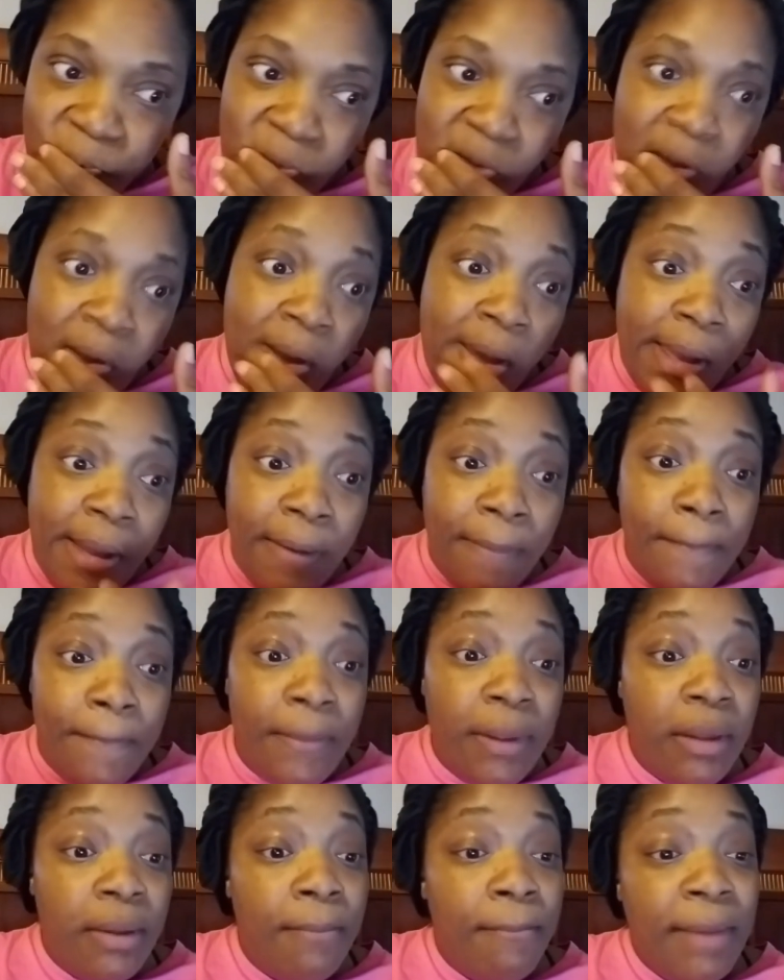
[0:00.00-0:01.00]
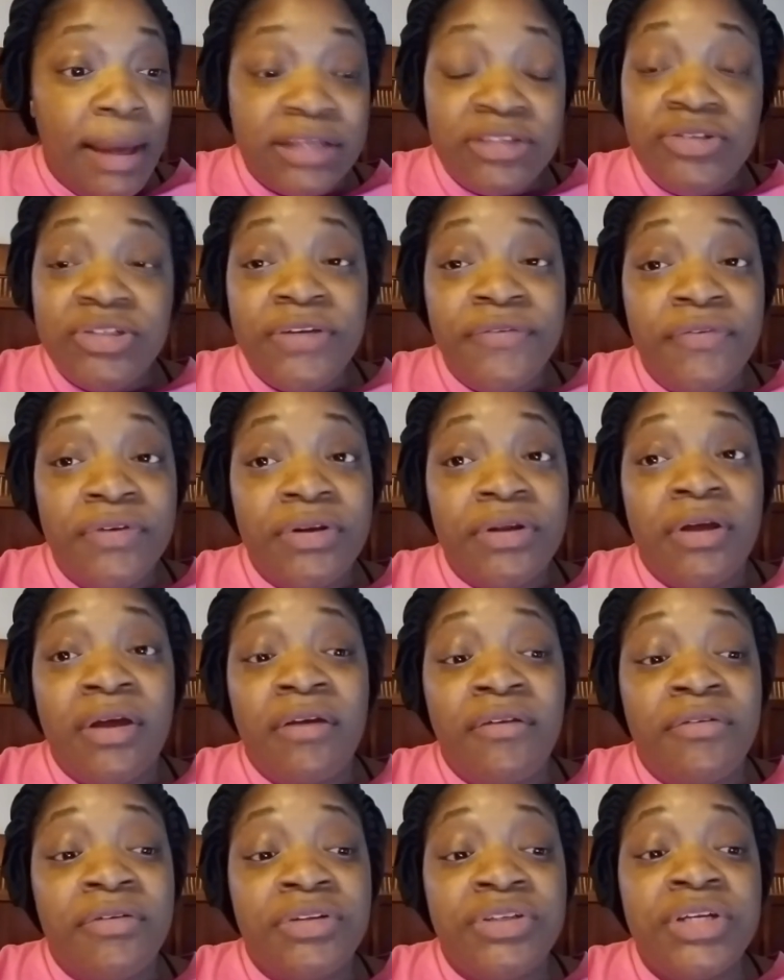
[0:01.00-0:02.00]
my certificate of
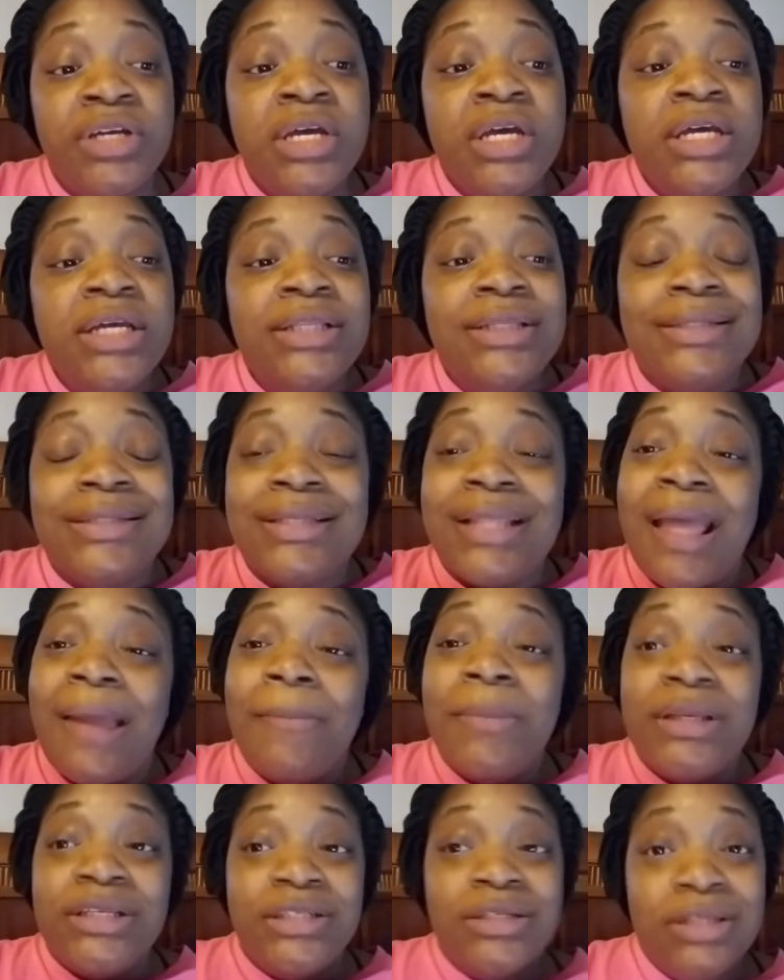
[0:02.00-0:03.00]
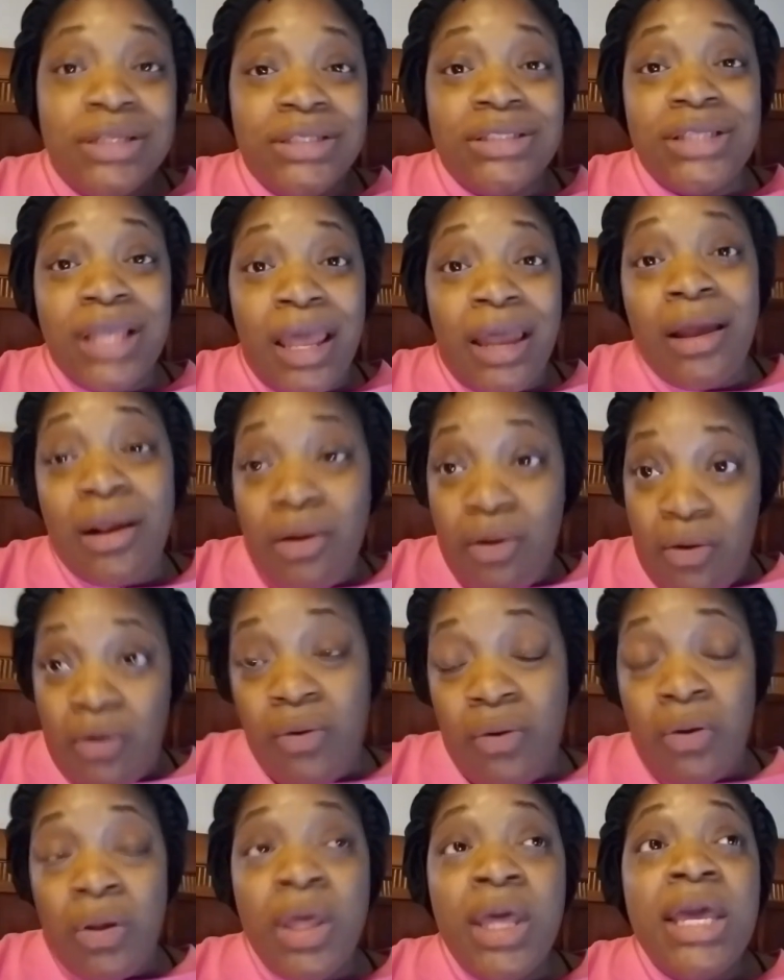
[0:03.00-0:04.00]
coverage does not mention this at
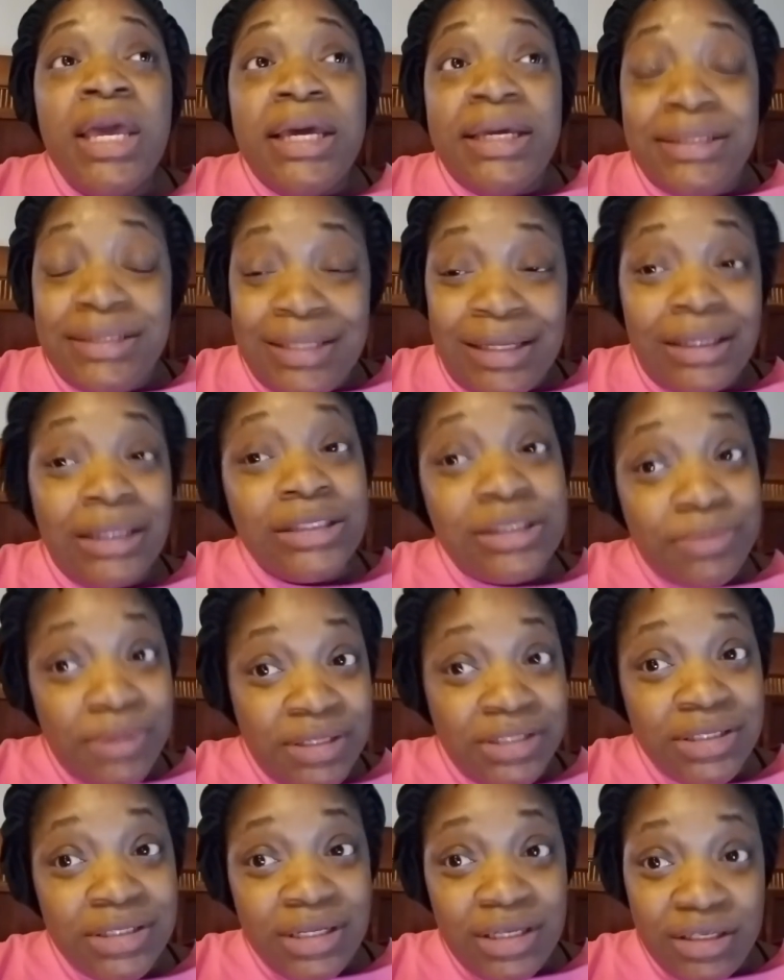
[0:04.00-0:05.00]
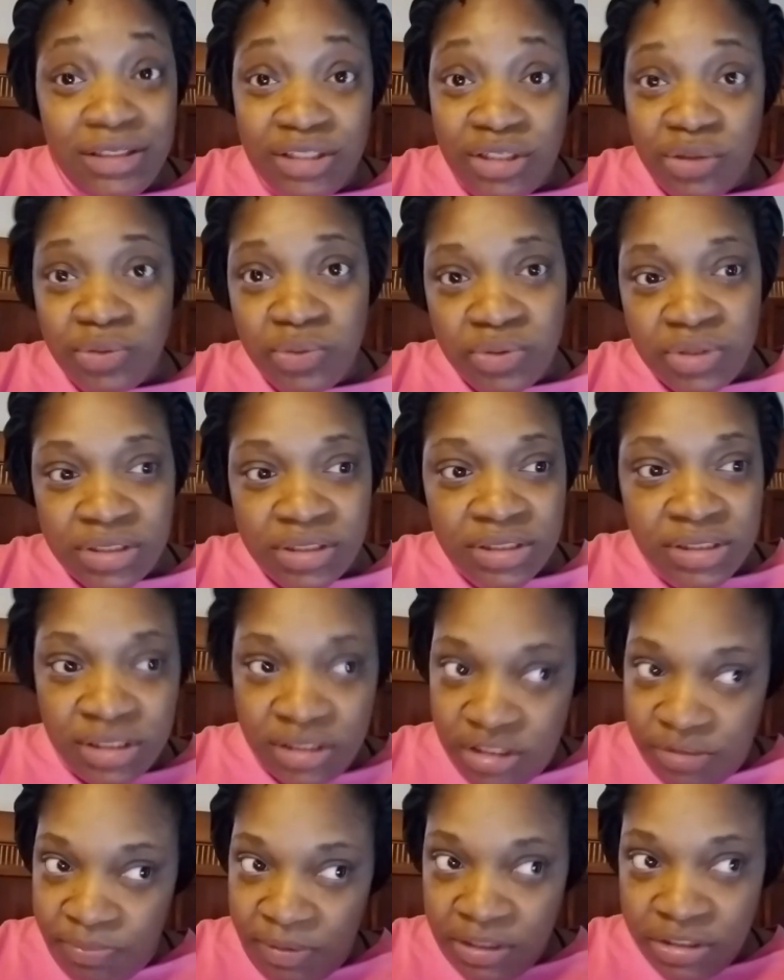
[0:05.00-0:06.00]
all. It does mention exclusions,
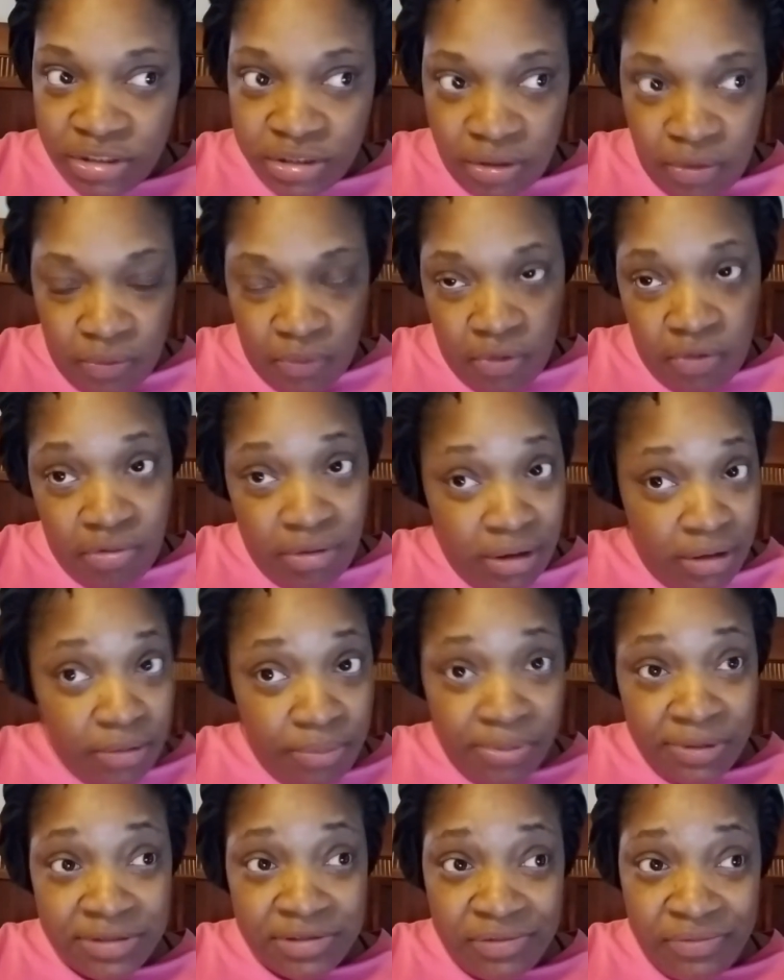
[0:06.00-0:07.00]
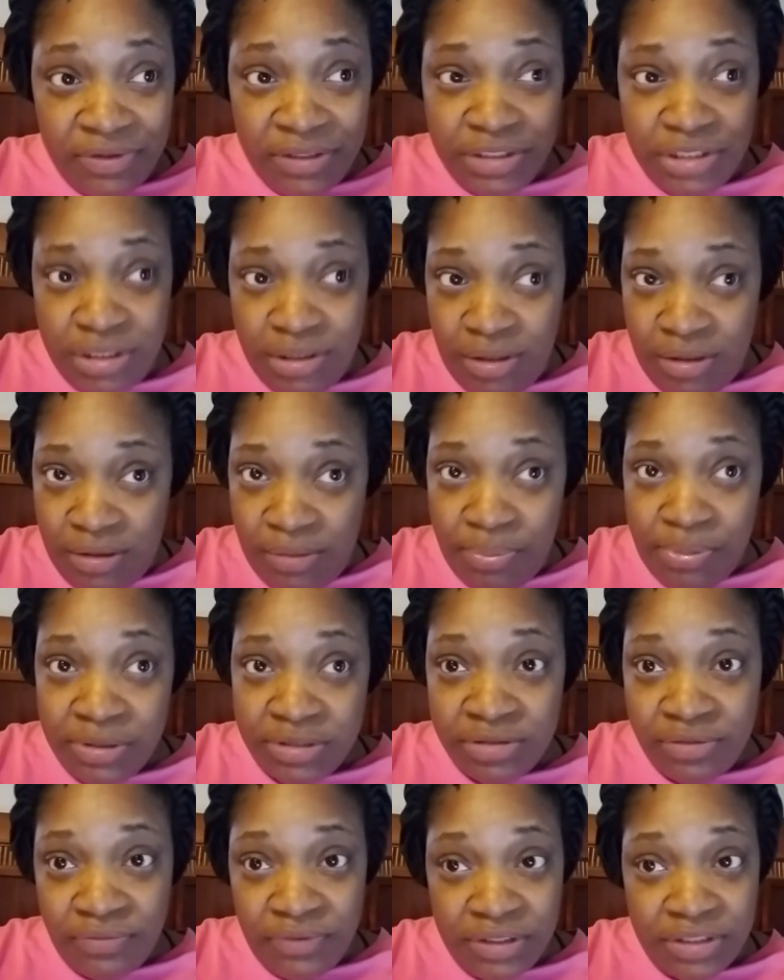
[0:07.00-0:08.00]
especially on cryopreservation and the
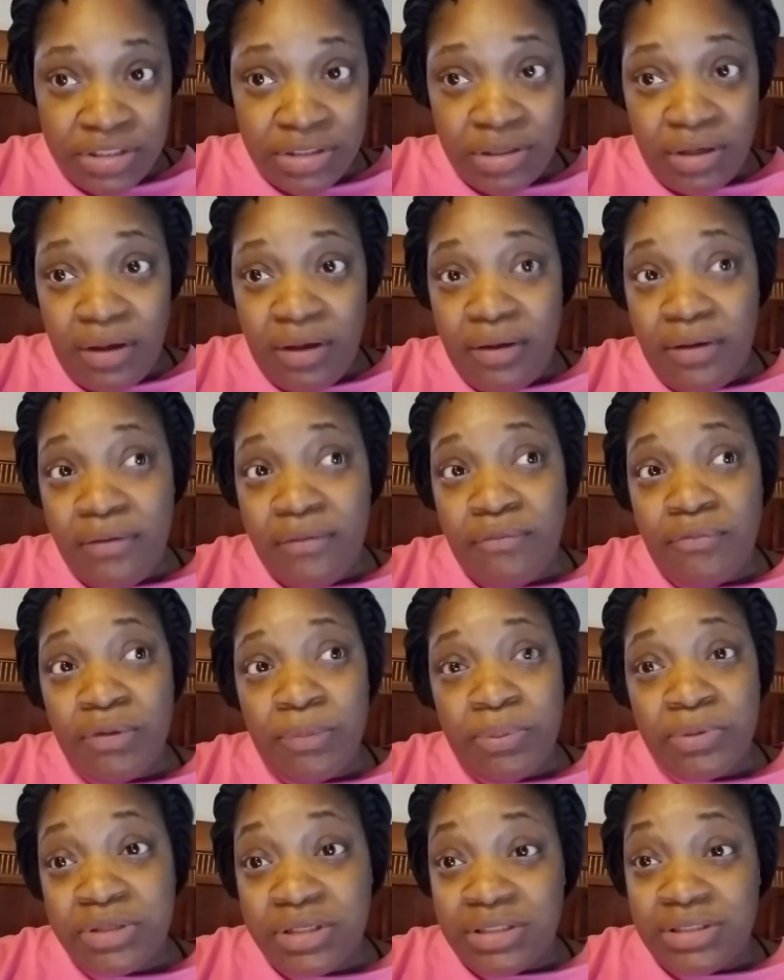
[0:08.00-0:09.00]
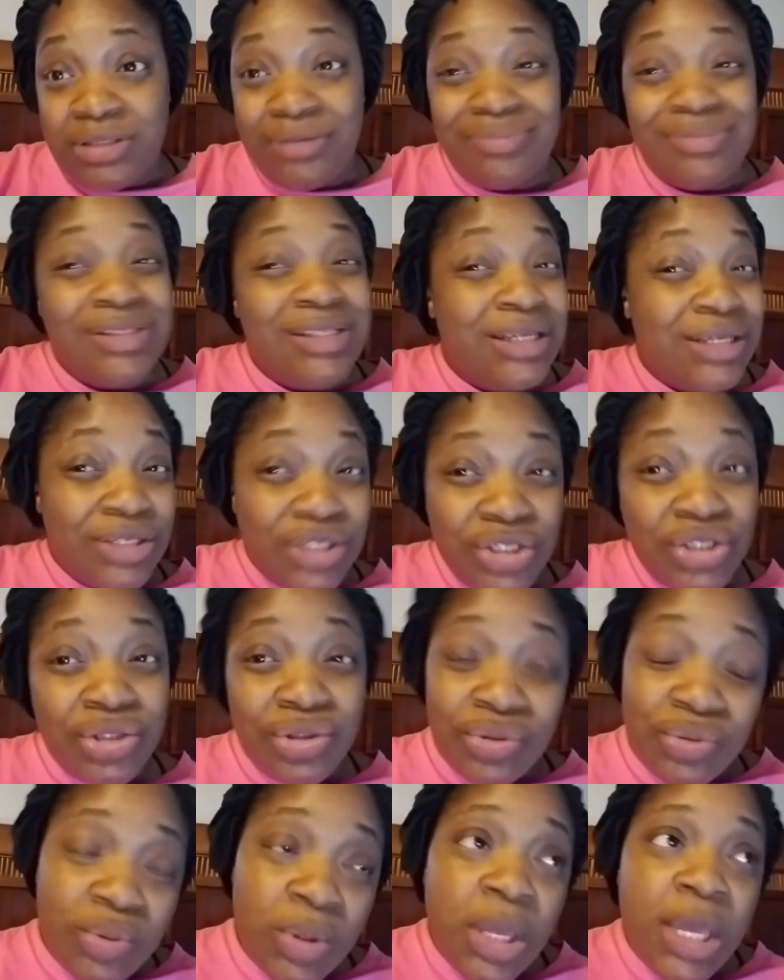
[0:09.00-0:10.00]
preservation of reproductive
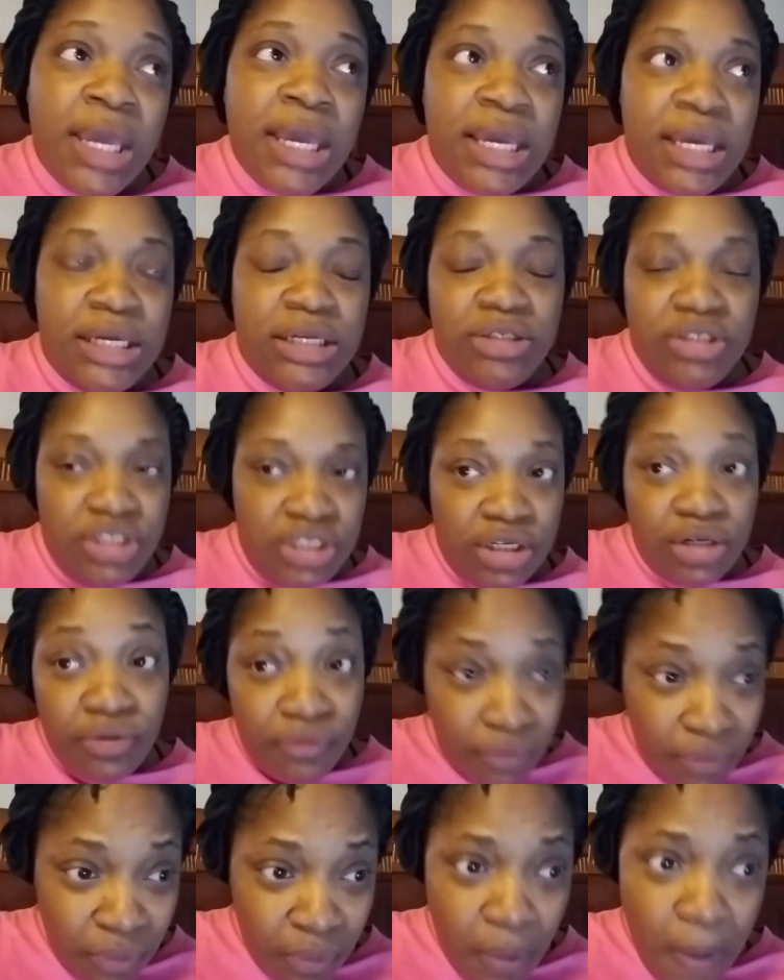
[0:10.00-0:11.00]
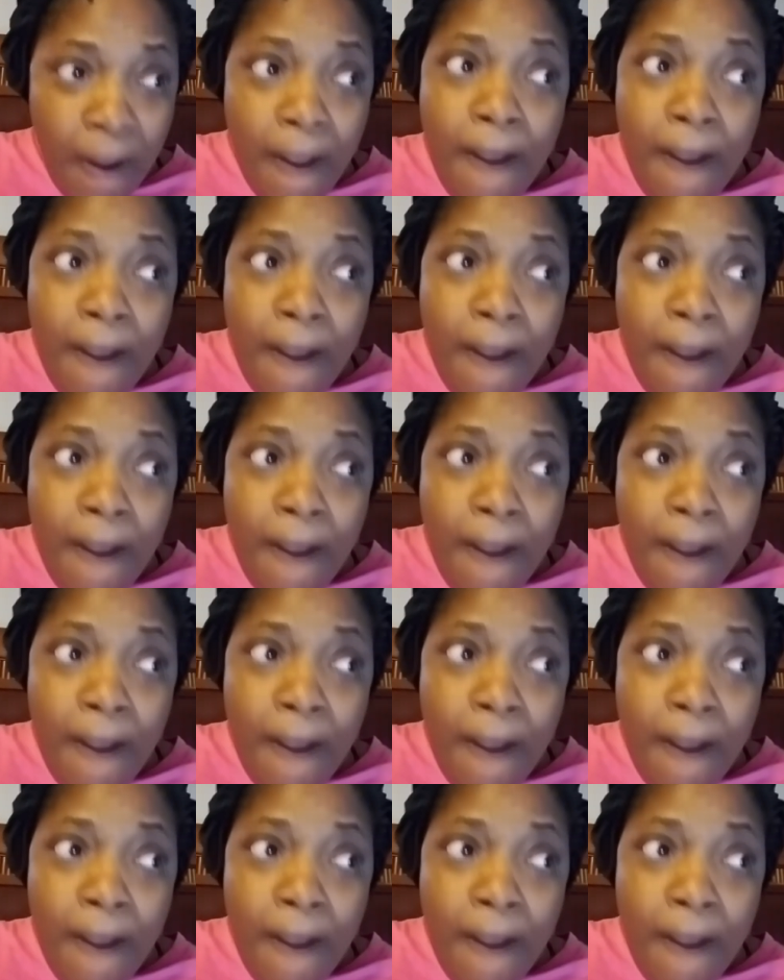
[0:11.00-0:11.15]
tissue in general,